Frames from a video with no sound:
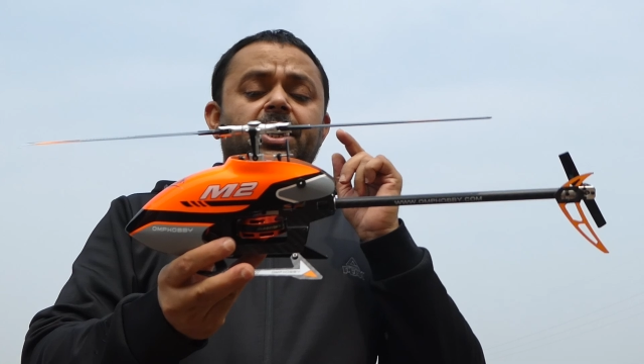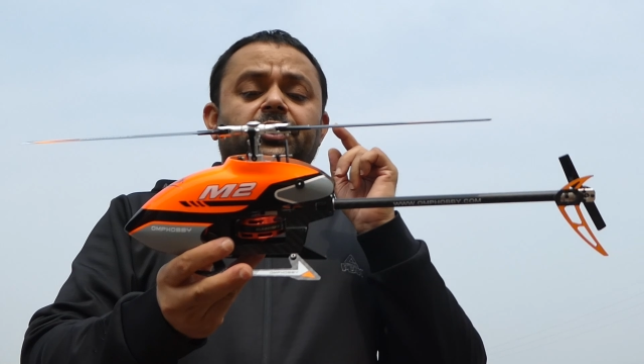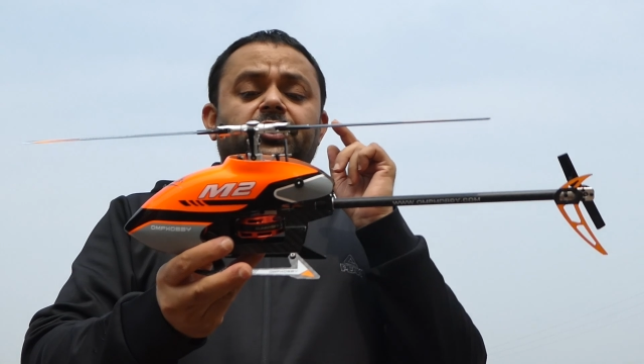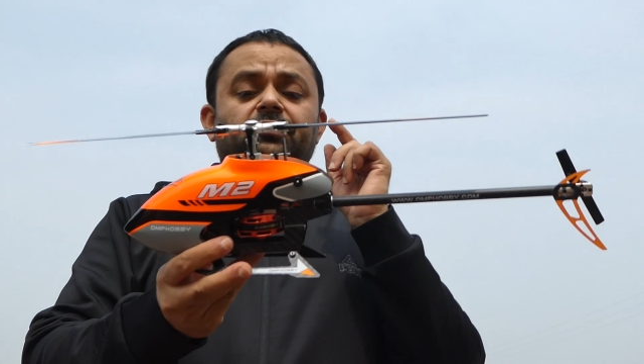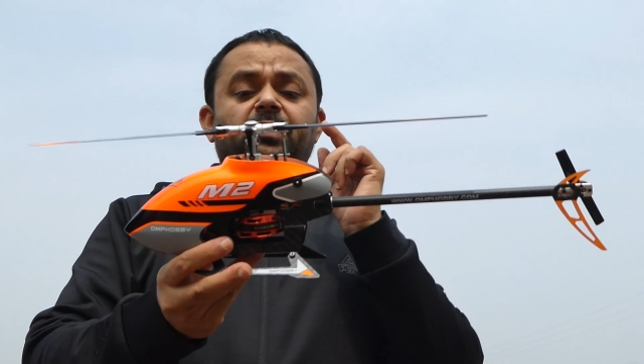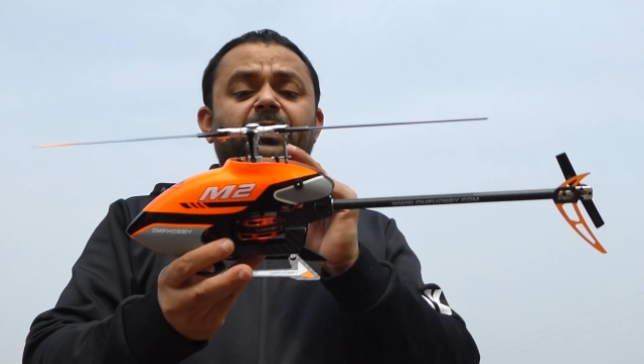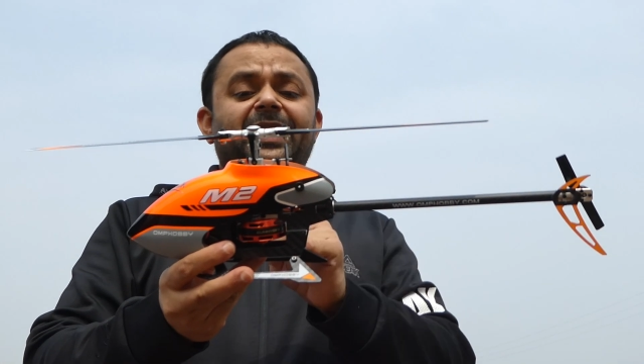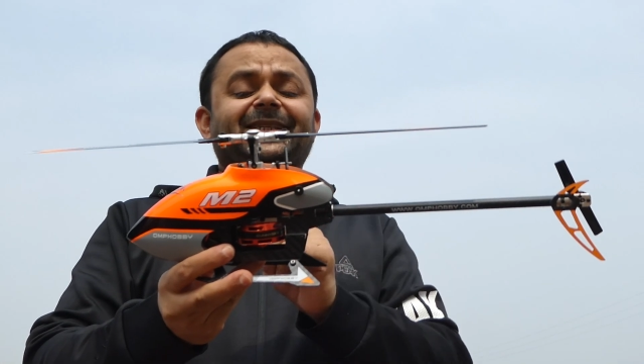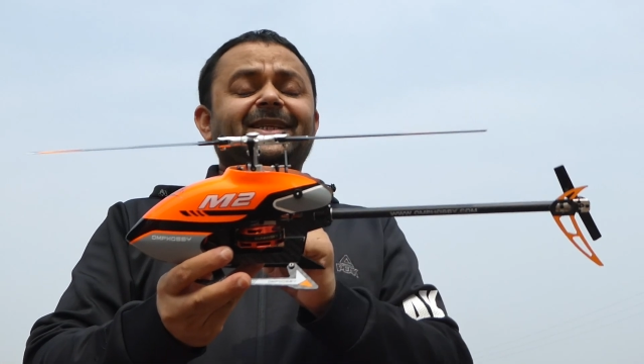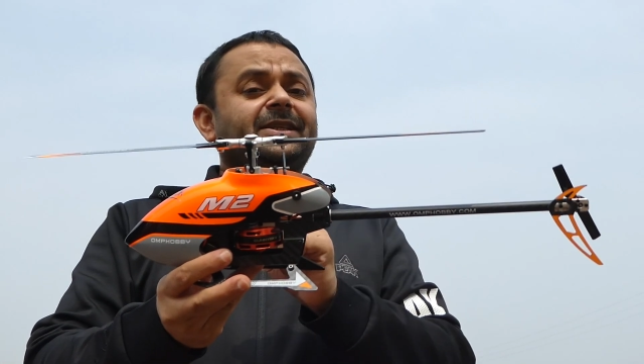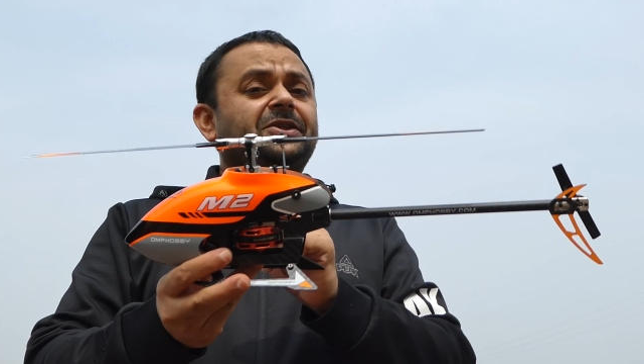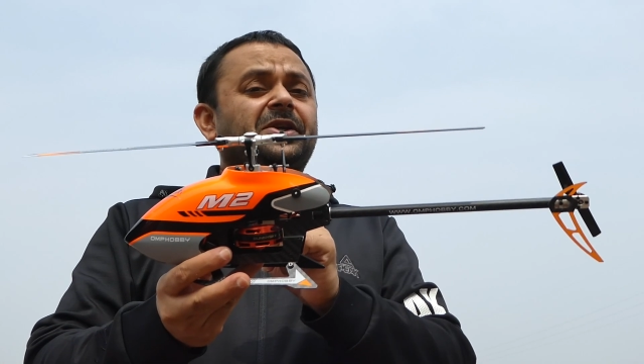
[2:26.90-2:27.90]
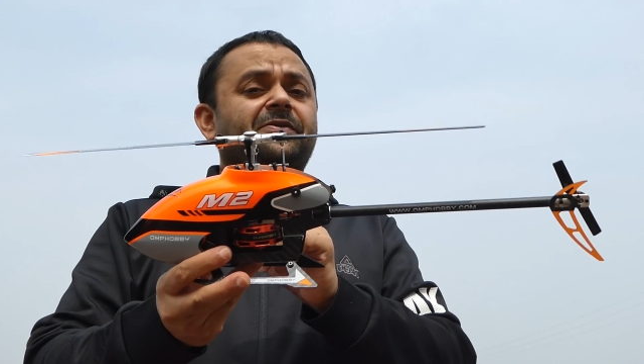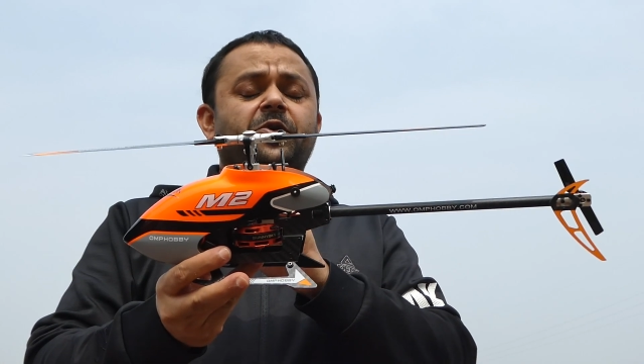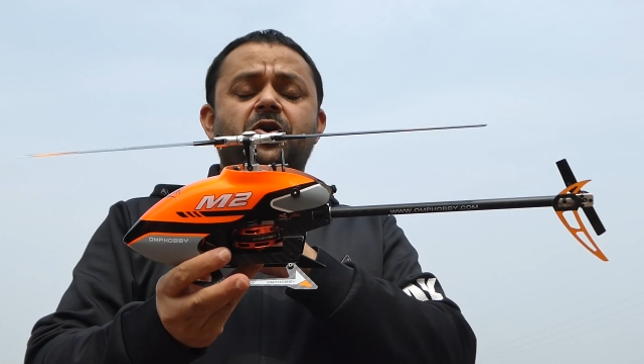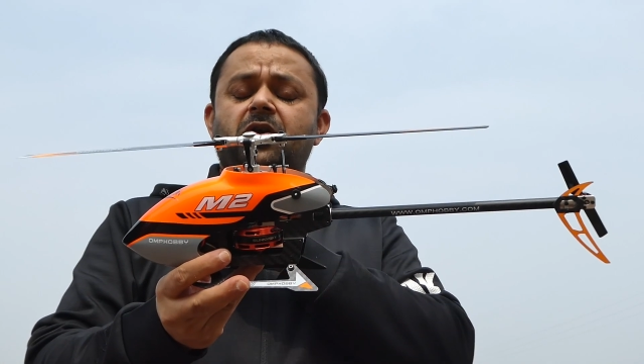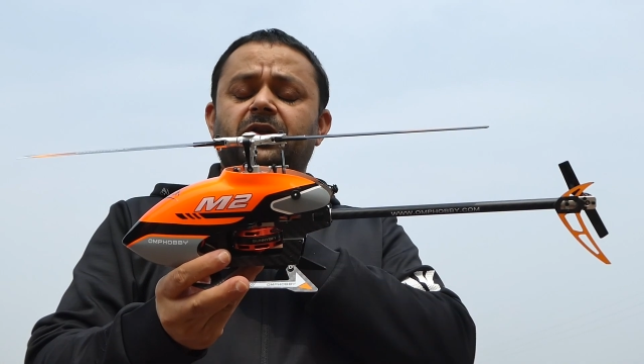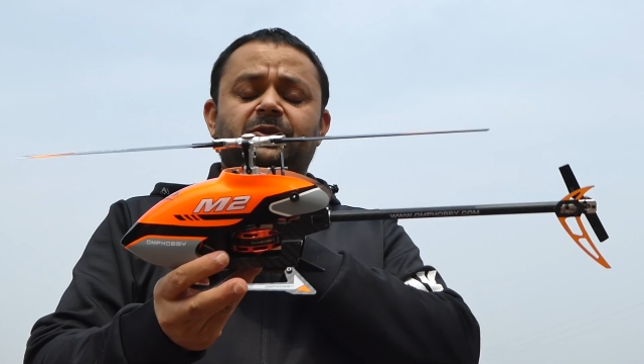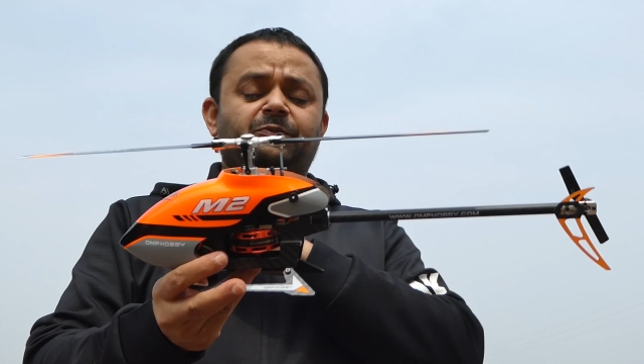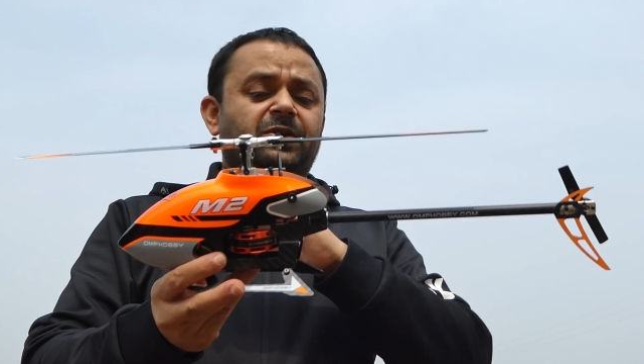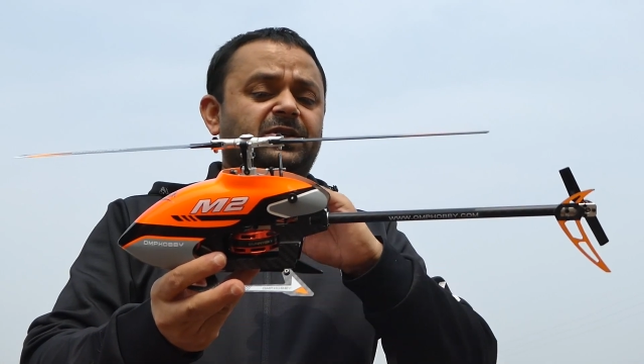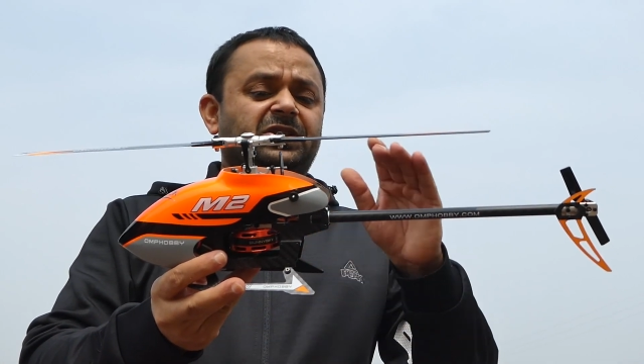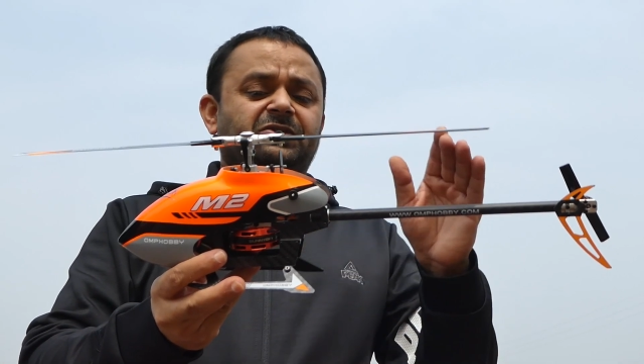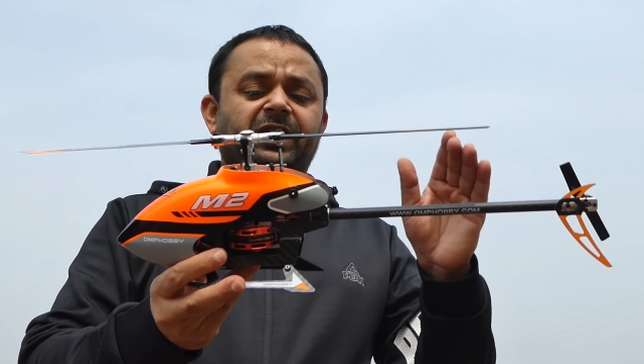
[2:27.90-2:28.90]
So replacing the servo horns
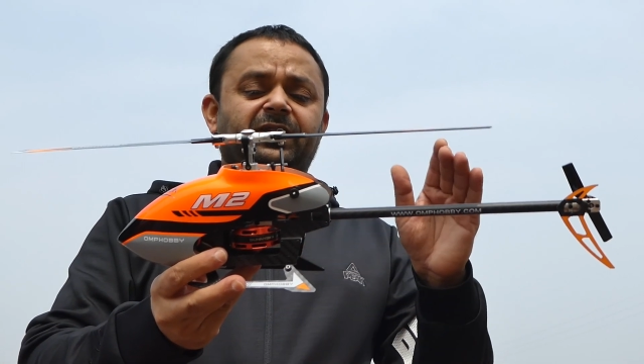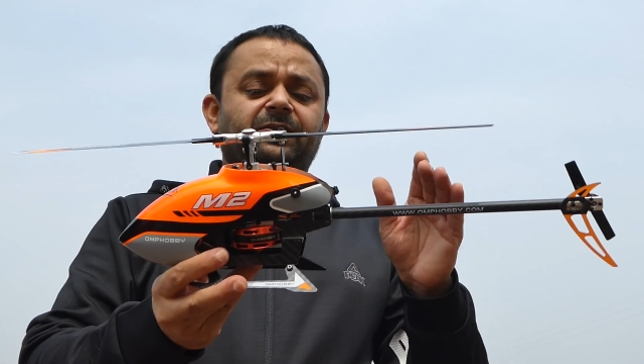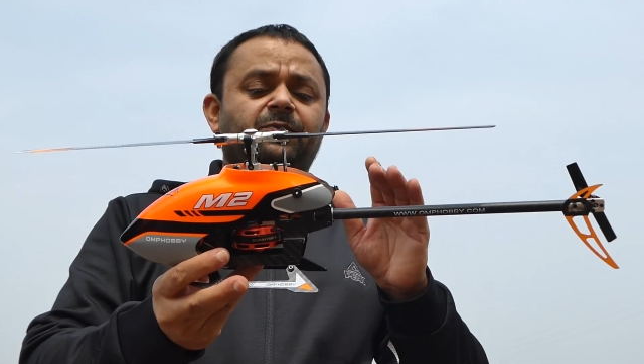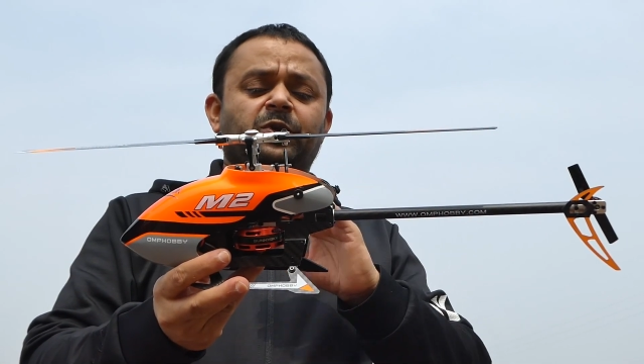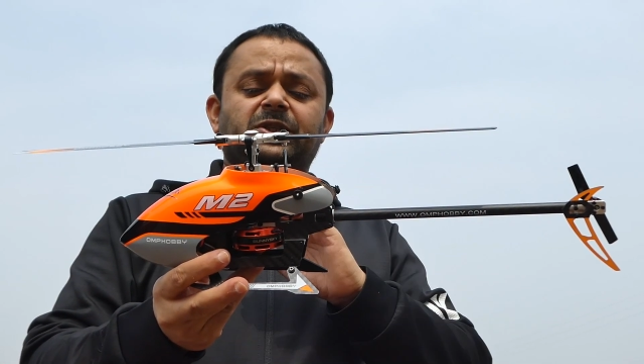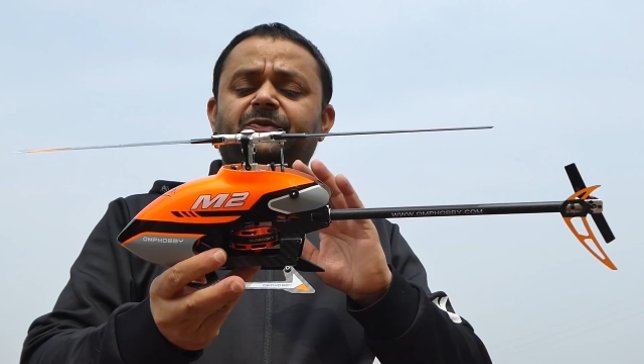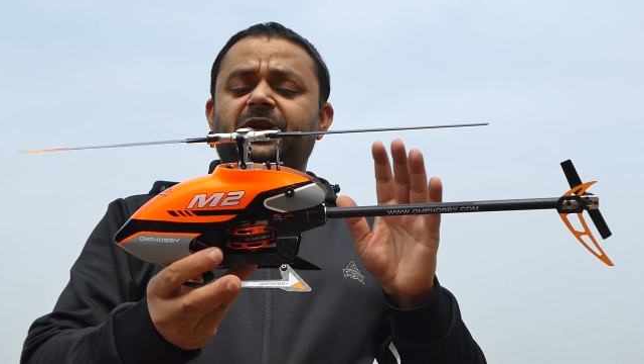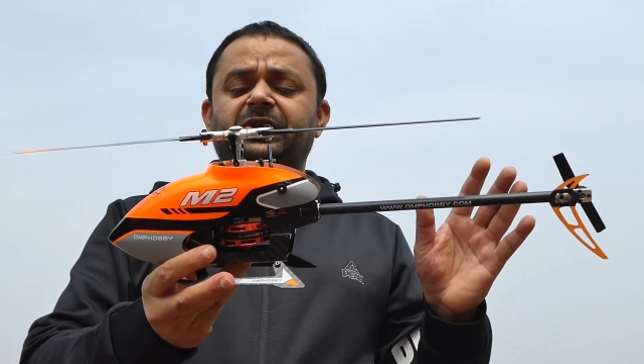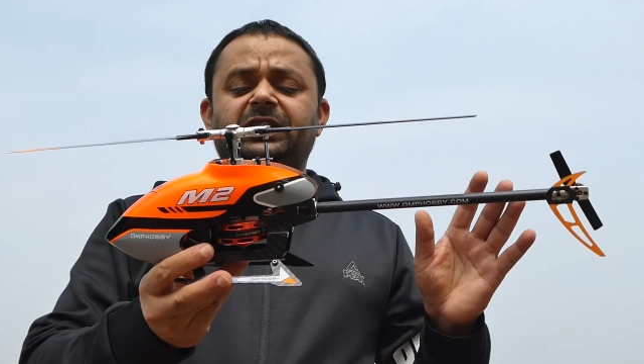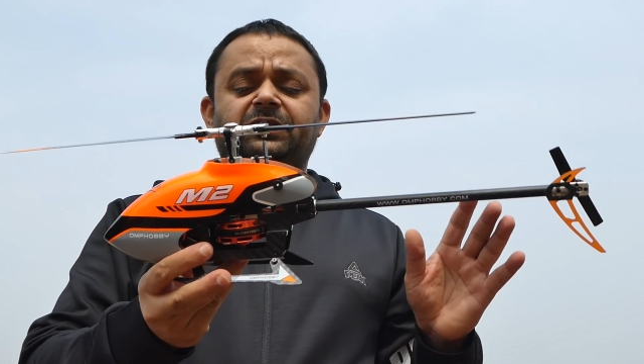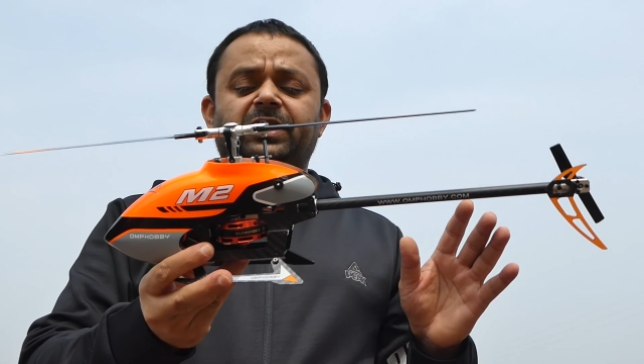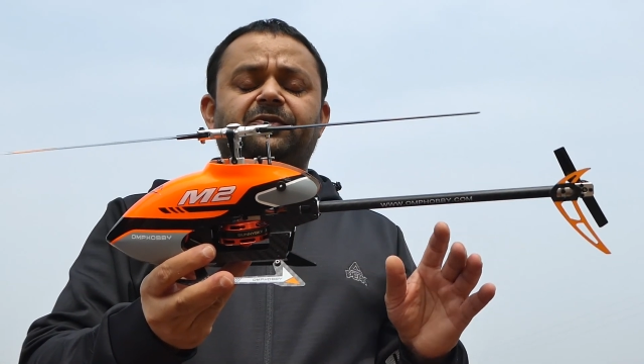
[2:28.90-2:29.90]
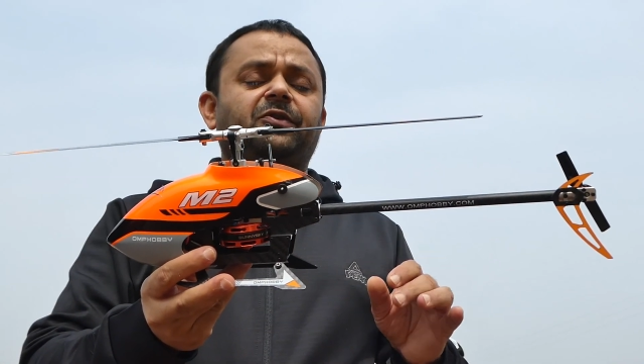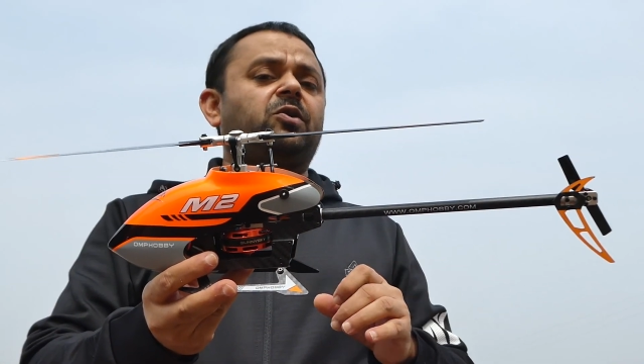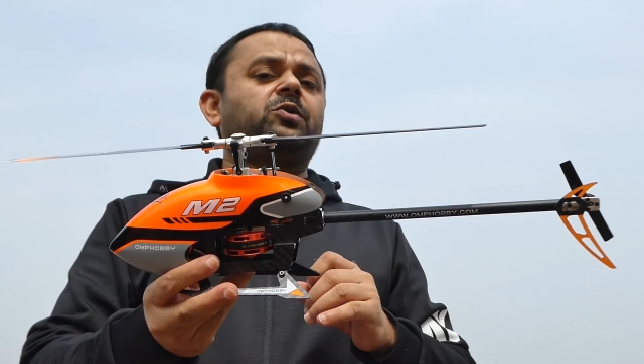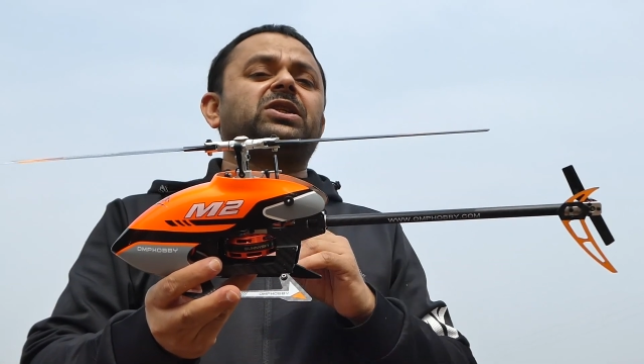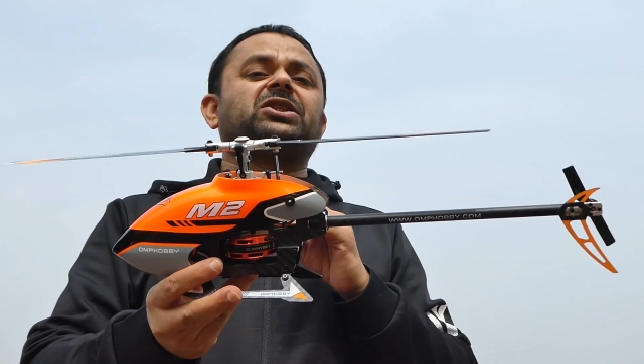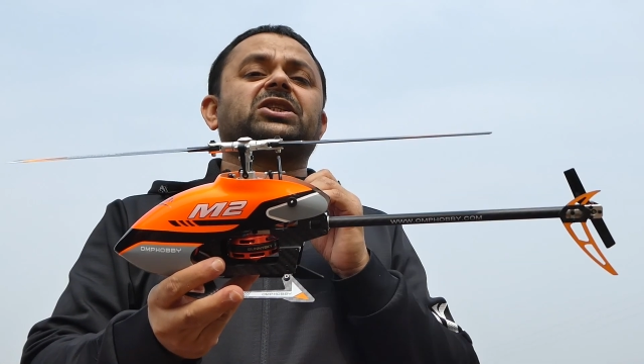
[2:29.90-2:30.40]
was very straightforward.